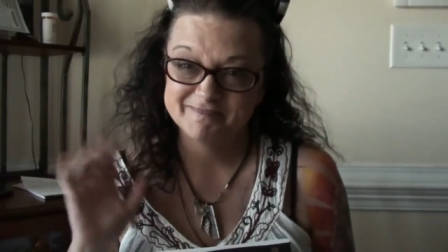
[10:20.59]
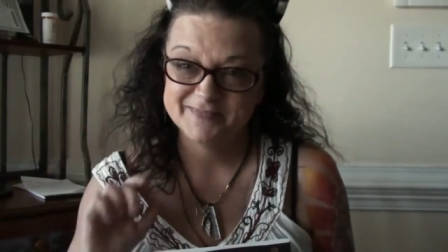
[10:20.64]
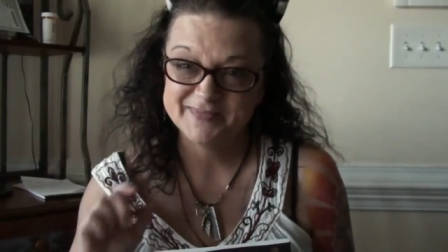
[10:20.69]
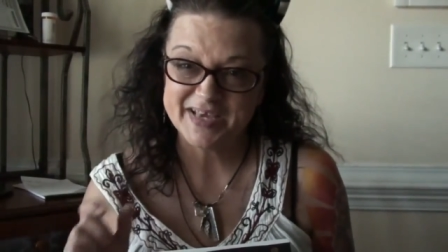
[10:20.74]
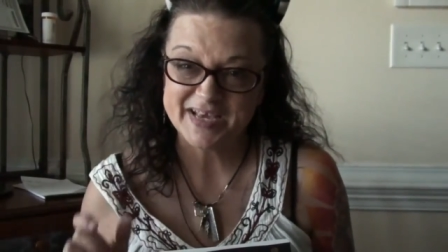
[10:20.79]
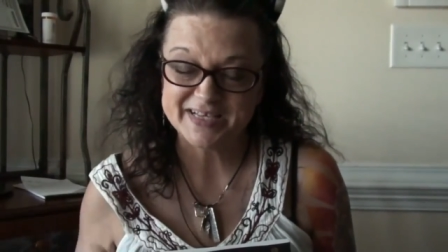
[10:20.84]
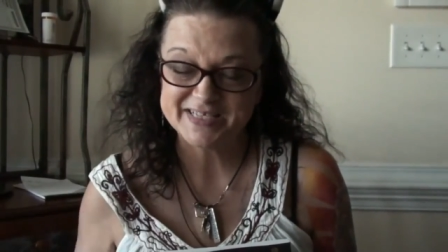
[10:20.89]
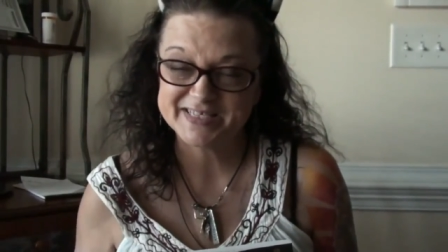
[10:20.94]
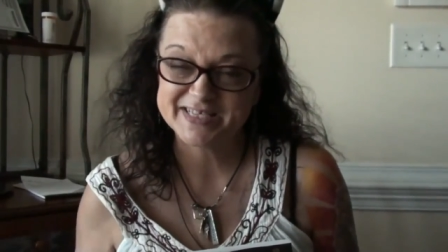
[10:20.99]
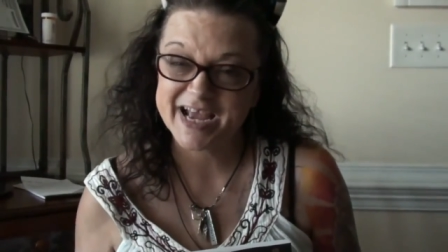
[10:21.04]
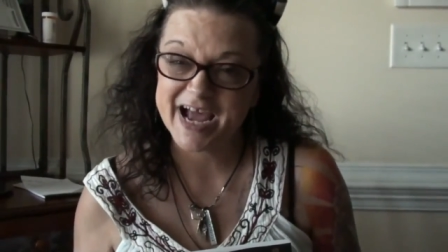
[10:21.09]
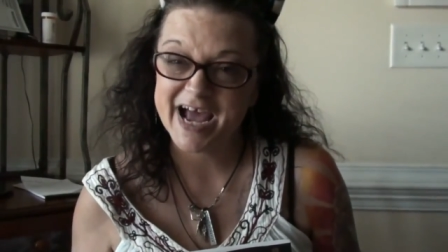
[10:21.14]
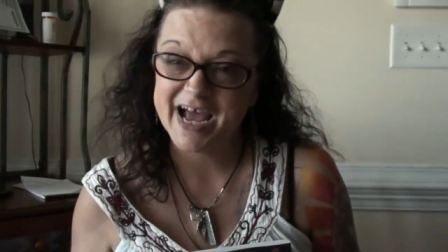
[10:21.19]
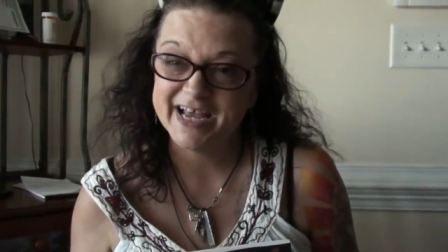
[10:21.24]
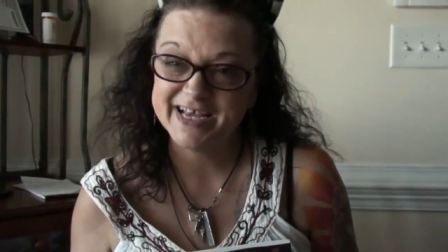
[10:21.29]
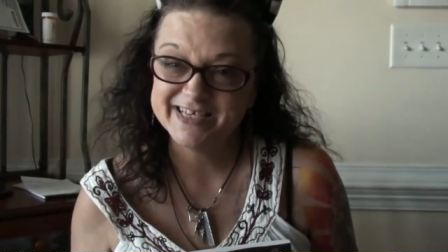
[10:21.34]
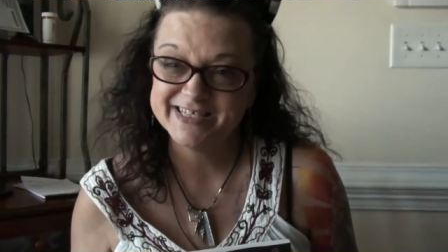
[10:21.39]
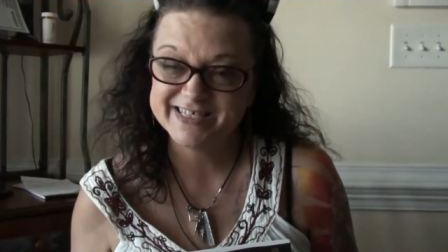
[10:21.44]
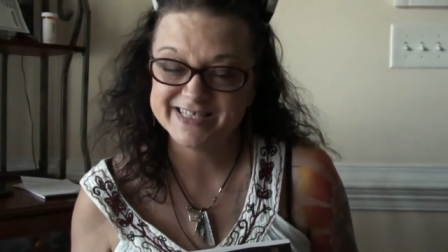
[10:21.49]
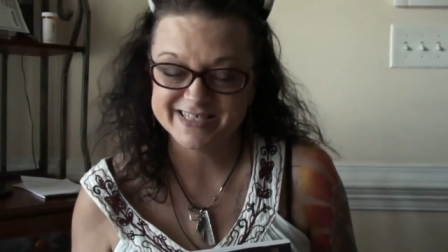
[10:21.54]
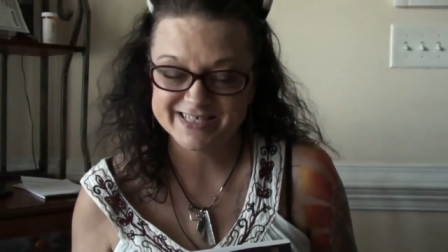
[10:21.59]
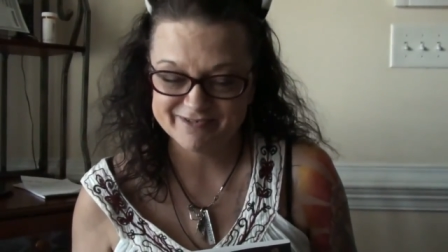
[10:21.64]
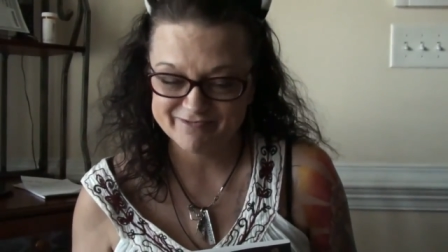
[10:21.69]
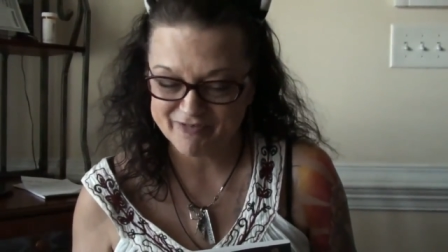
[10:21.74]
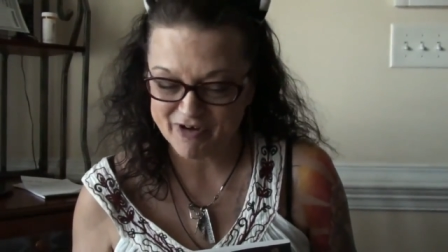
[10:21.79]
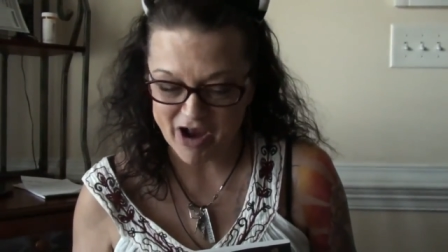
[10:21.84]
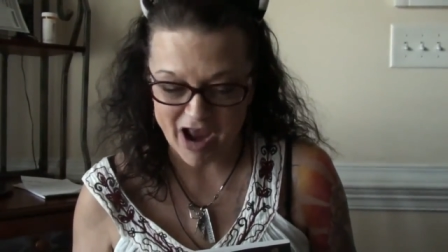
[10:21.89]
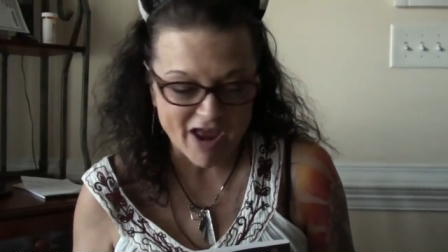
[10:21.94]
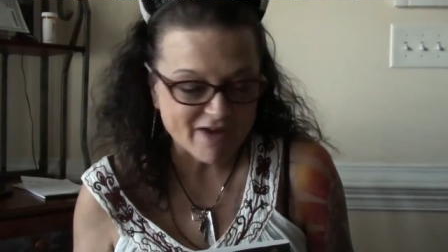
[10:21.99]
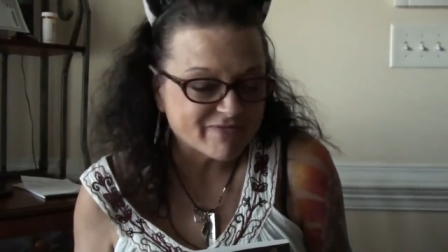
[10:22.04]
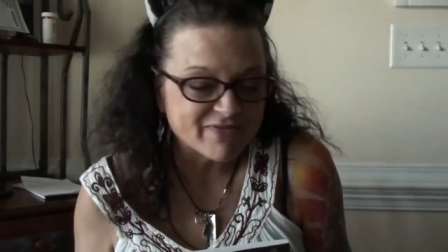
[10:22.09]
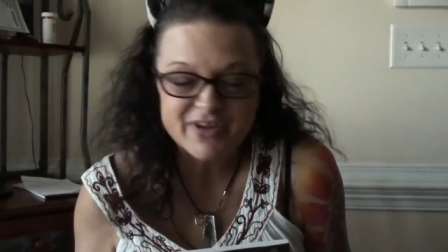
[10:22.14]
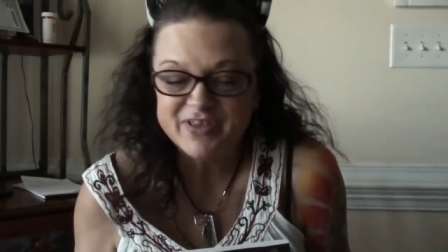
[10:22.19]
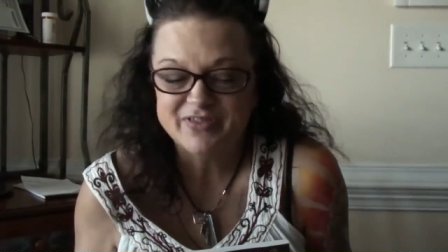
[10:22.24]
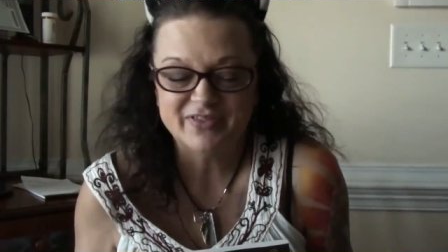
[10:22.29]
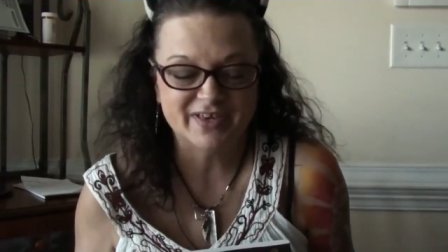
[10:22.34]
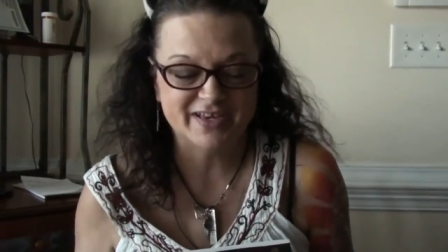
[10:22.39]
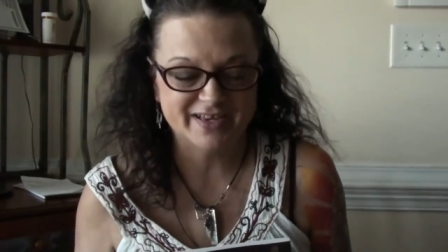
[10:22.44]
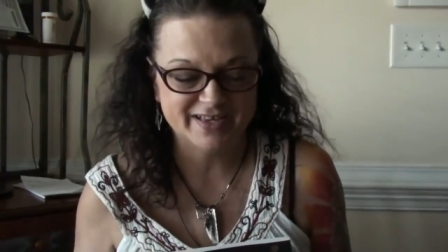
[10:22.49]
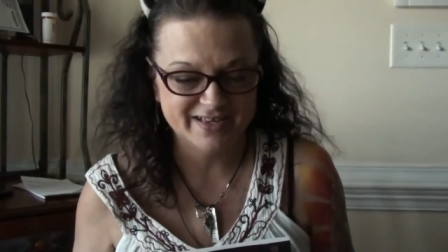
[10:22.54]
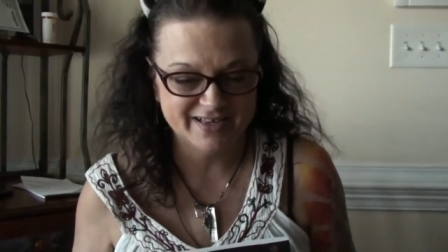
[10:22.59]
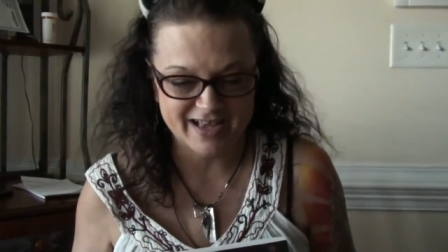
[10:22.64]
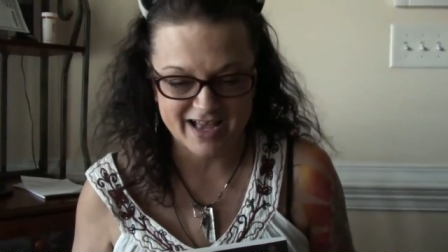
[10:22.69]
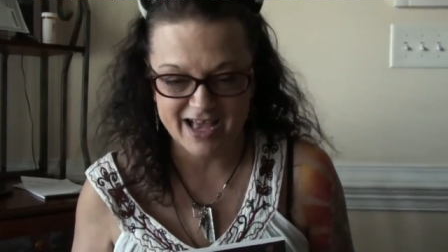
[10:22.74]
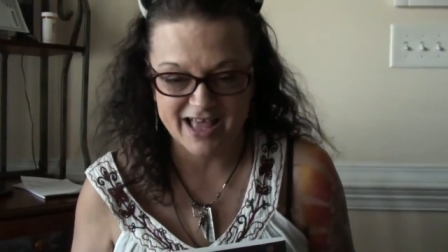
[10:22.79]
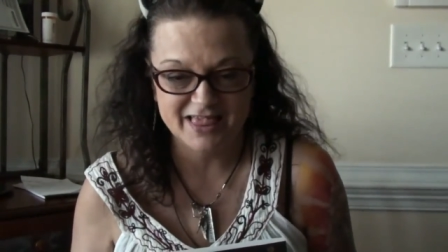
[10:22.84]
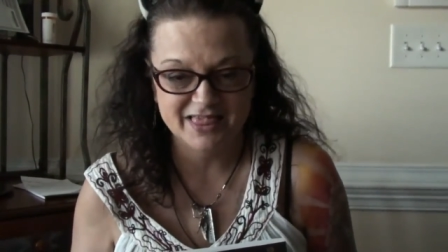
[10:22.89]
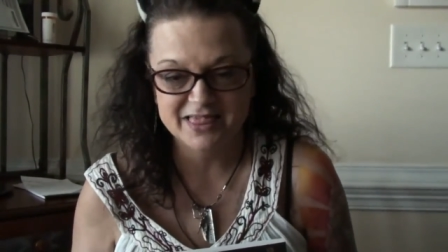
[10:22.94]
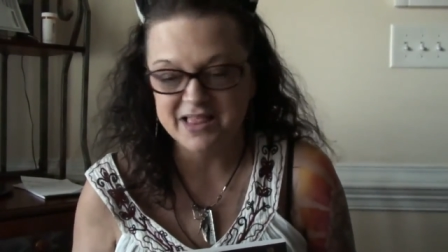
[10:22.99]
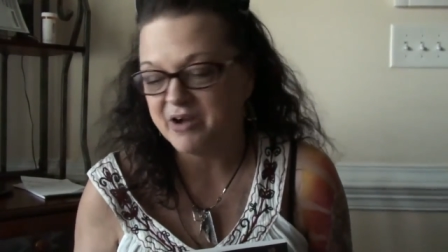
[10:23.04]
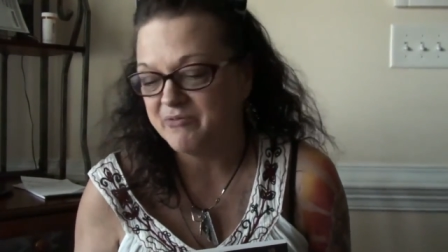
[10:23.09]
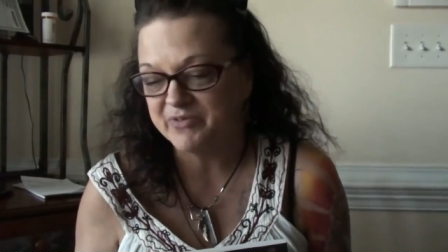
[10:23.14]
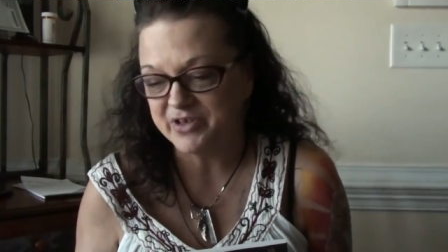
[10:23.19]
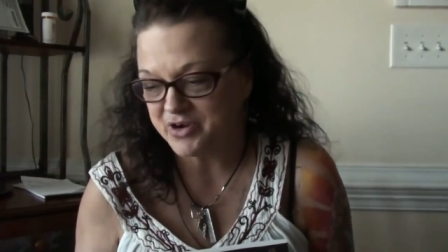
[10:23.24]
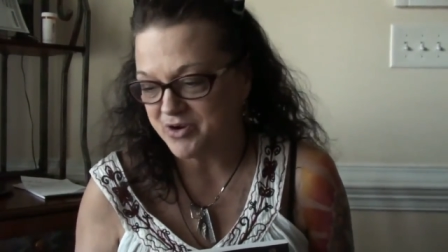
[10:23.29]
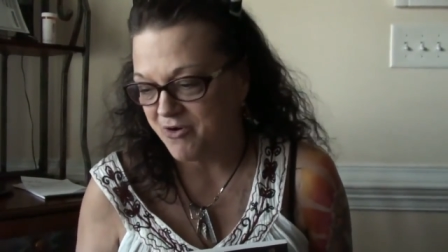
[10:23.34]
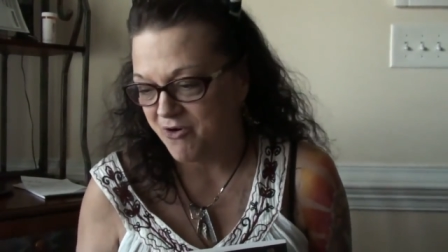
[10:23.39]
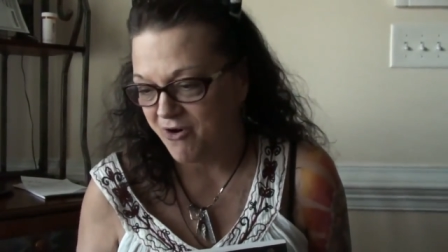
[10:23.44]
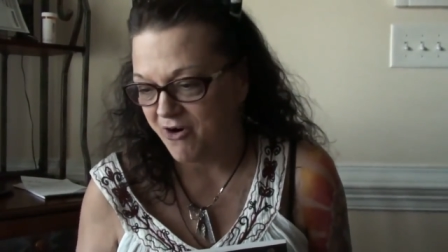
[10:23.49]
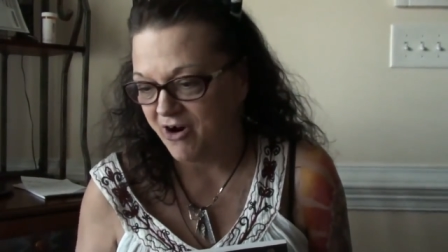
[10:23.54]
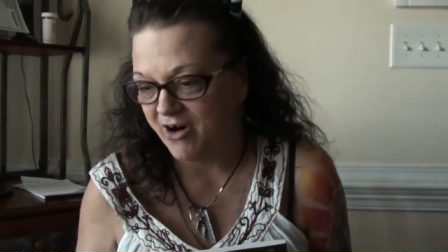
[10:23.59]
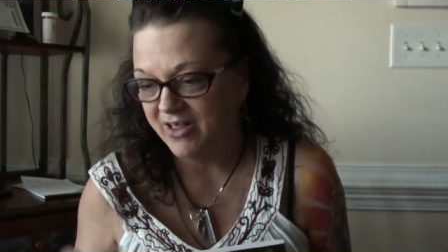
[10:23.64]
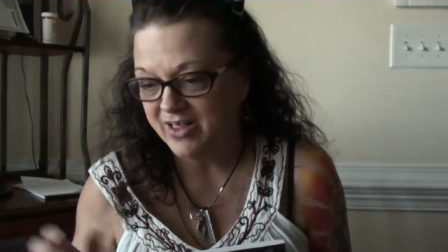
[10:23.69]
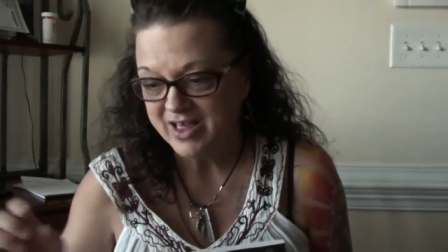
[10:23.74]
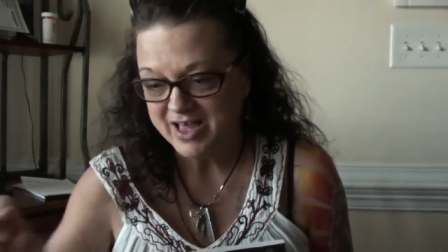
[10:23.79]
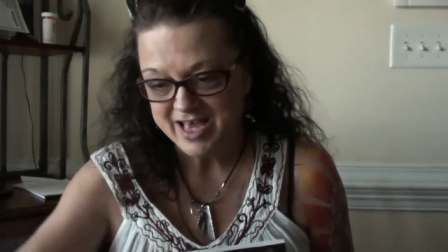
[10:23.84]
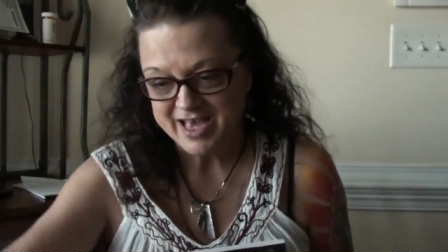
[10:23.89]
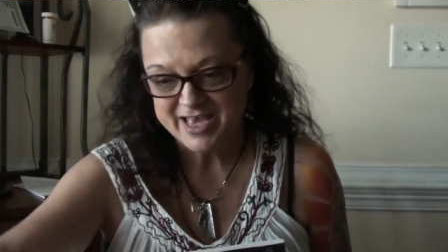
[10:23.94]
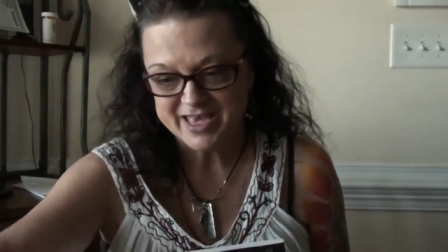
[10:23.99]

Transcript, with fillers: Thanks guys for everything. I love it all.